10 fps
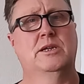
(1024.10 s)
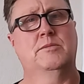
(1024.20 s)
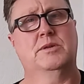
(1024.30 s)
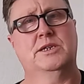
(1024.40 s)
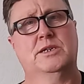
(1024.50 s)

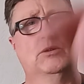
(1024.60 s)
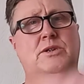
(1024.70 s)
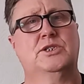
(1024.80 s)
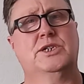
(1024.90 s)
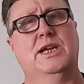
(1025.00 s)
please
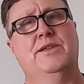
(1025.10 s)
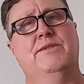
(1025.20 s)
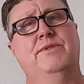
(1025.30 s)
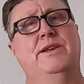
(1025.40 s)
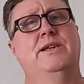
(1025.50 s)
like, share the
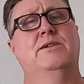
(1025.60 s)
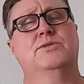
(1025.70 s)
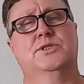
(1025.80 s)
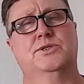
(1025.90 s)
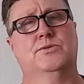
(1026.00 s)
video,
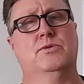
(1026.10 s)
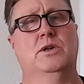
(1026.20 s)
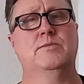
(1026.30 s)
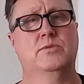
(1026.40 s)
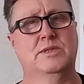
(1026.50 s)

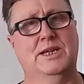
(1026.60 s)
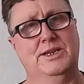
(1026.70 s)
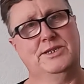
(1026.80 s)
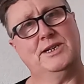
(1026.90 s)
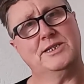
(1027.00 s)
subscribe, all that
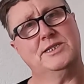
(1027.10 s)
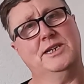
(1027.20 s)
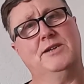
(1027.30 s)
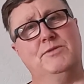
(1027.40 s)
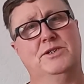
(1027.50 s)
jazz. You
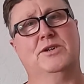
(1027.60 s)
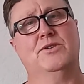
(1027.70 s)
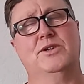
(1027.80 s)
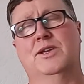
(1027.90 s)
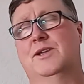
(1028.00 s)
know what it's
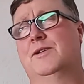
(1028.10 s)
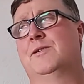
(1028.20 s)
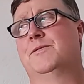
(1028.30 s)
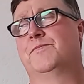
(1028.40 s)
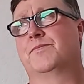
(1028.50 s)
like
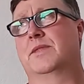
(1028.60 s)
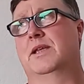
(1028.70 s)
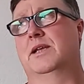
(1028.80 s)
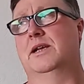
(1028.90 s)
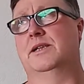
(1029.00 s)

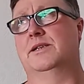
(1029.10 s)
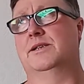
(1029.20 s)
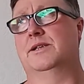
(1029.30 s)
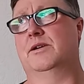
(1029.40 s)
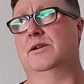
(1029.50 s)

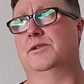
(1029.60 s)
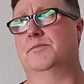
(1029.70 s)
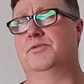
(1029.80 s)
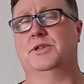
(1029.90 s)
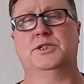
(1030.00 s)
and I'd
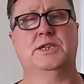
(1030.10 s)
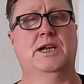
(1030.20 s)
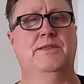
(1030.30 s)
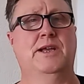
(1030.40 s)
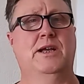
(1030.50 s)

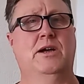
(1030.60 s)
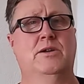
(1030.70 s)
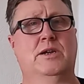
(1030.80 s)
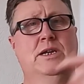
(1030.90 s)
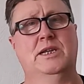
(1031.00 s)
appreciate that. I'm
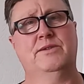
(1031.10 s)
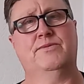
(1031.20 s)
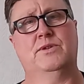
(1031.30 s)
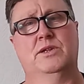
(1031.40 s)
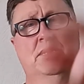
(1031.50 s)
going to leave
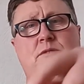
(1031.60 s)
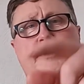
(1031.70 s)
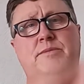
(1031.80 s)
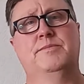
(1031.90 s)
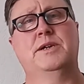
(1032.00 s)
a little bit
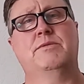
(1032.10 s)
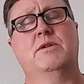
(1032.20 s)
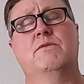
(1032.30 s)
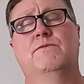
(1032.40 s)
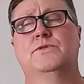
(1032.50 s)
of
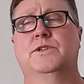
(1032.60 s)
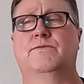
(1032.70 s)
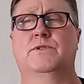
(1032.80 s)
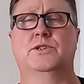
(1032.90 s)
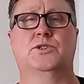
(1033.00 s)
B-roll footage
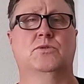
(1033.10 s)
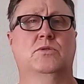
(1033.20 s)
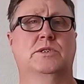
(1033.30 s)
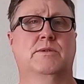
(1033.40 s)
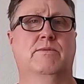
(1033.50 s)
for you
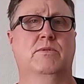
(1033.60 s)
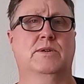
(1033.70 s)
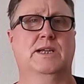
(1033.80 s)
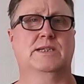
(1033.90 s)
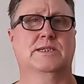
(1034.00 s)
shortly to have a
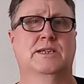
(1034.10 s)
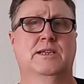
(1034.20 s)
look at